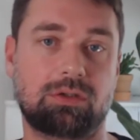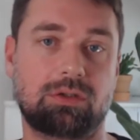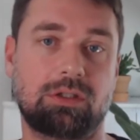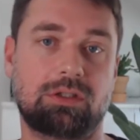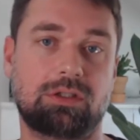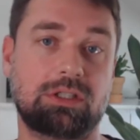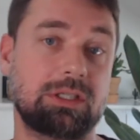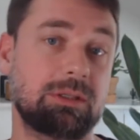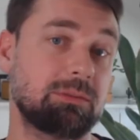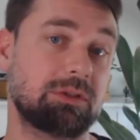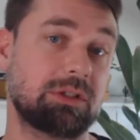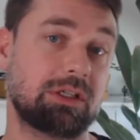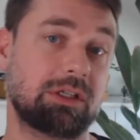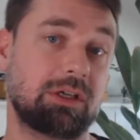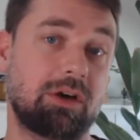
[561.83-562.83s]
it seems
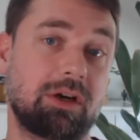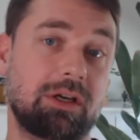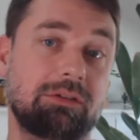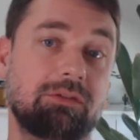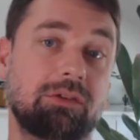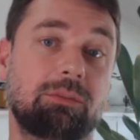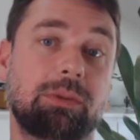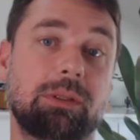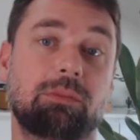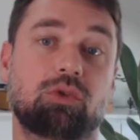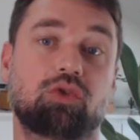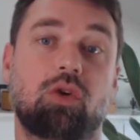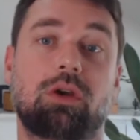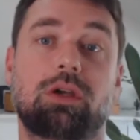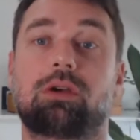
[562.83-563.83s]
that there are even people
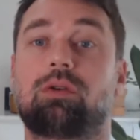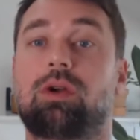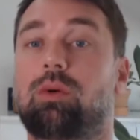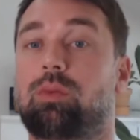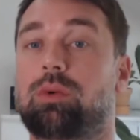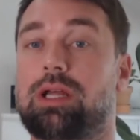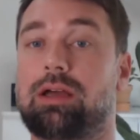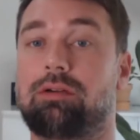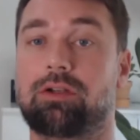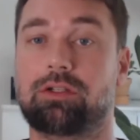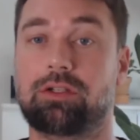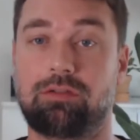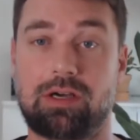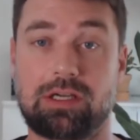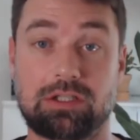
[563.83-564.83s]
toying around with having
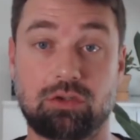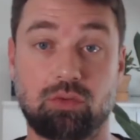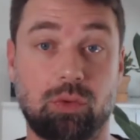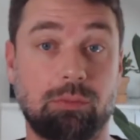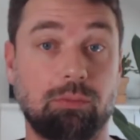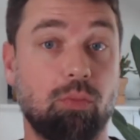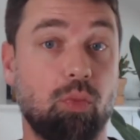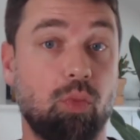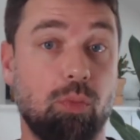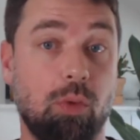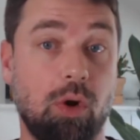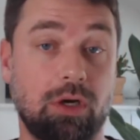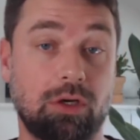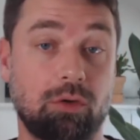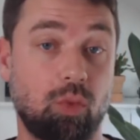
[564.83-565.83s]
devices with more
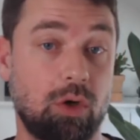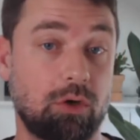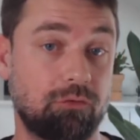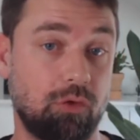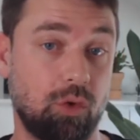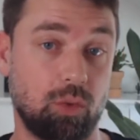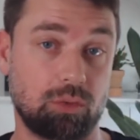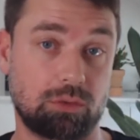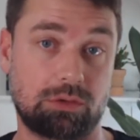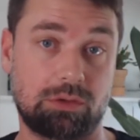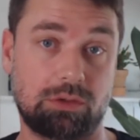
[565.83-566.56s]
than one fold.